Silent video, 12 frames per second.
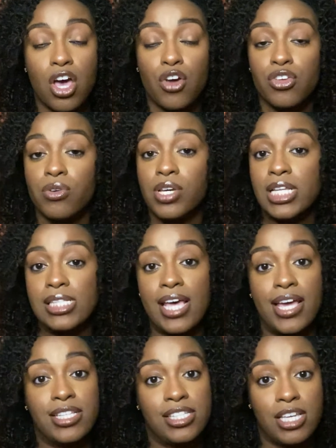you can
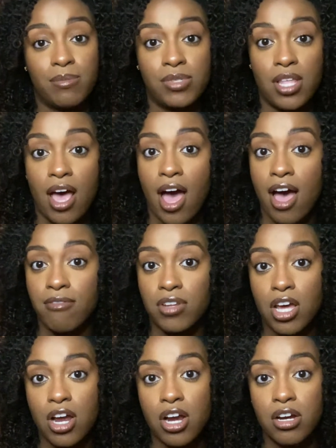take tips that I've
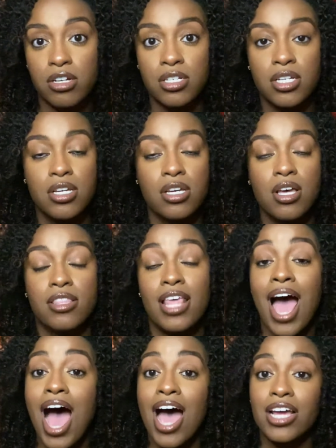learned,
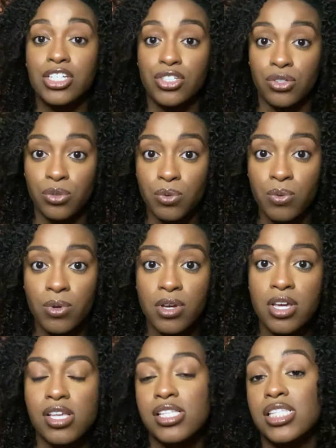that I do,
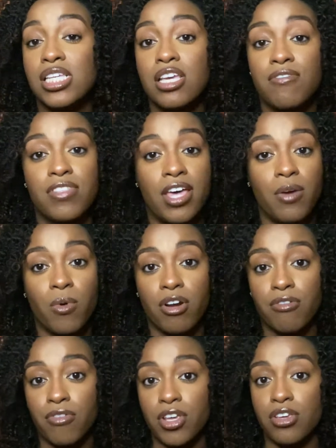see if they work
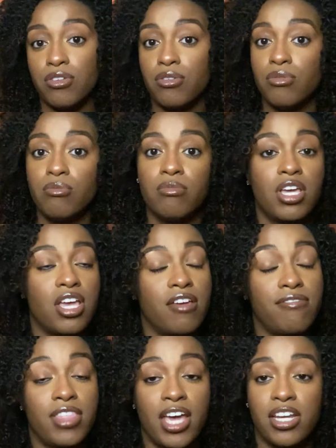for you.
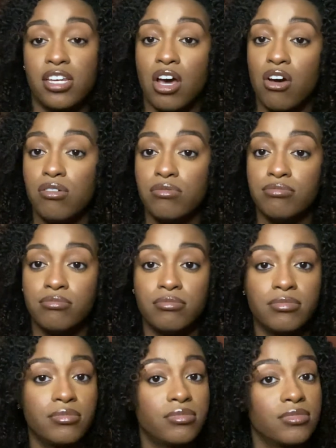If they don't,
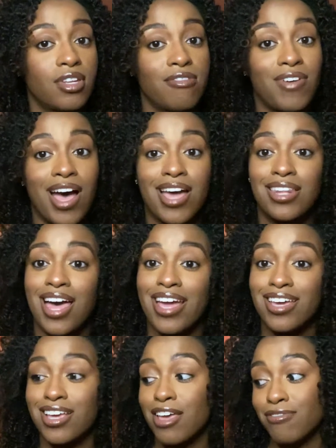
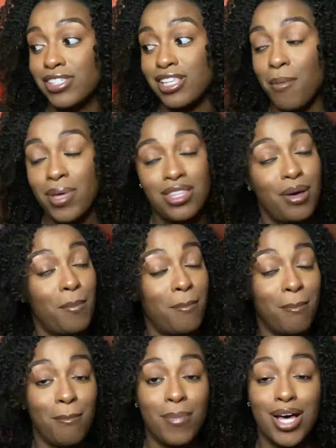if some of the
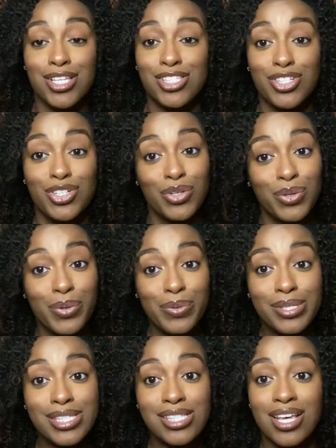
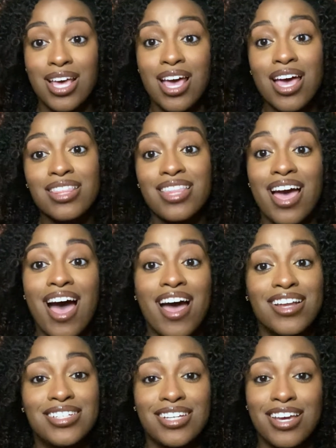must-dos that
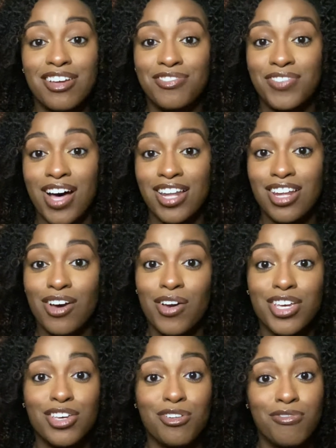I did follow
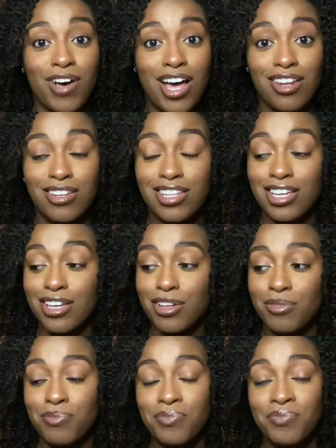and you follow them